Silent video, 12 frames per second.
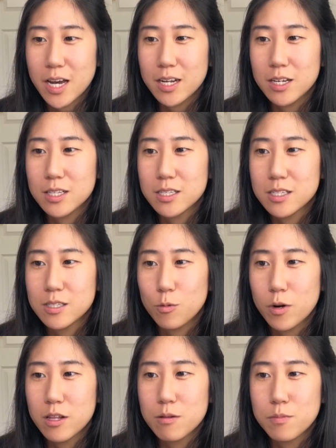it's
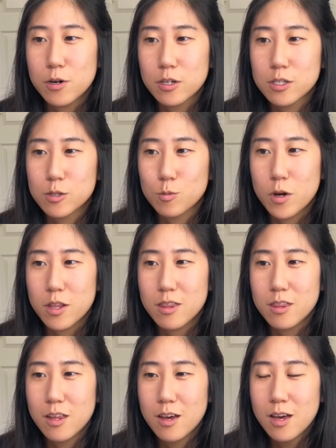one of the books with
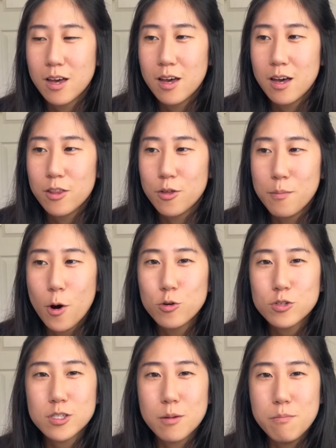the
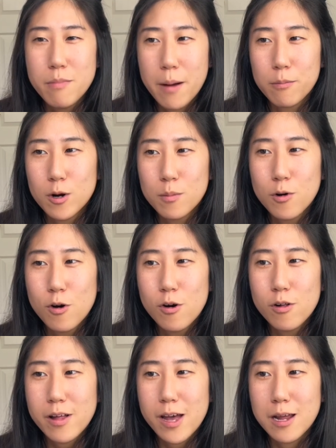most
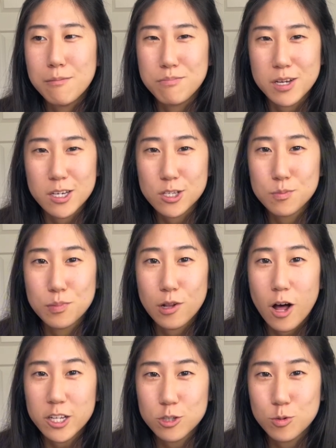memorable and biggest
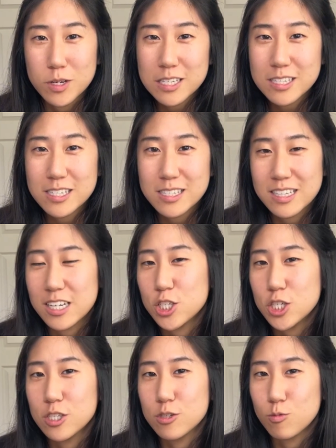plot twists that
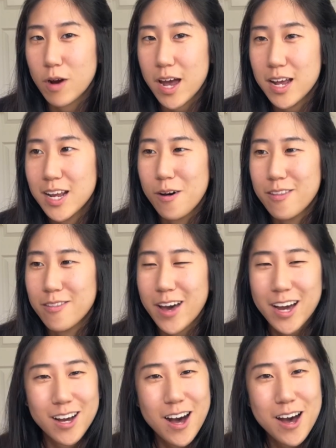she's read.
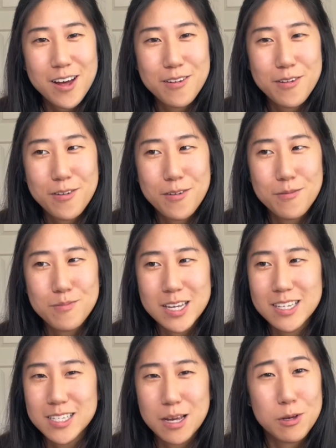That got me and
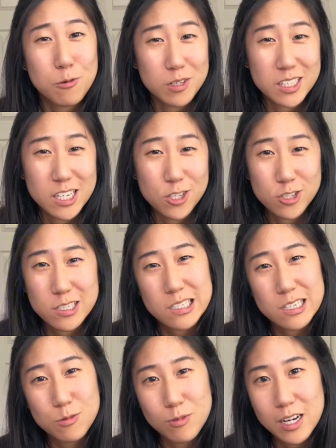Sammy really interested
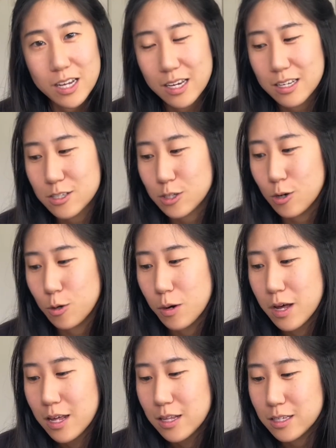in reading it, so
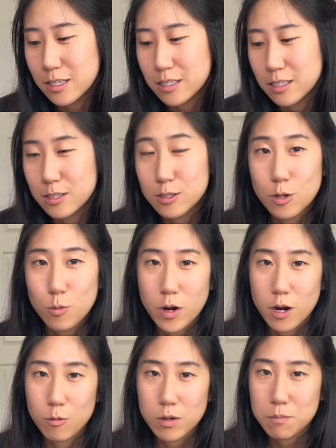this is
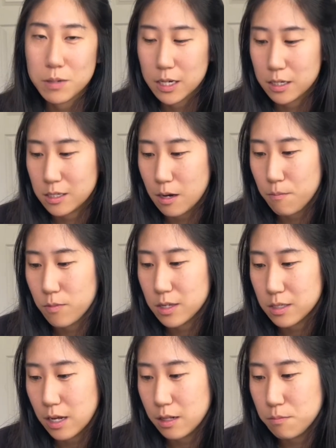where we picked up The
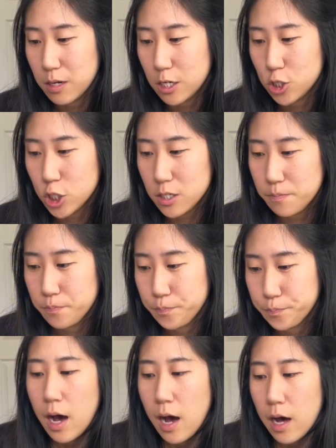Silent Patient.
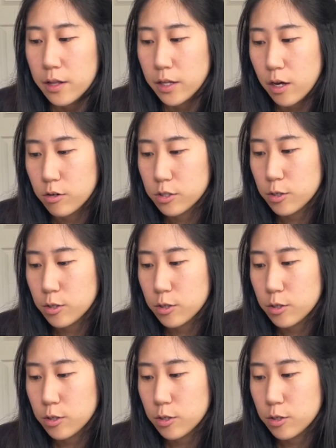They also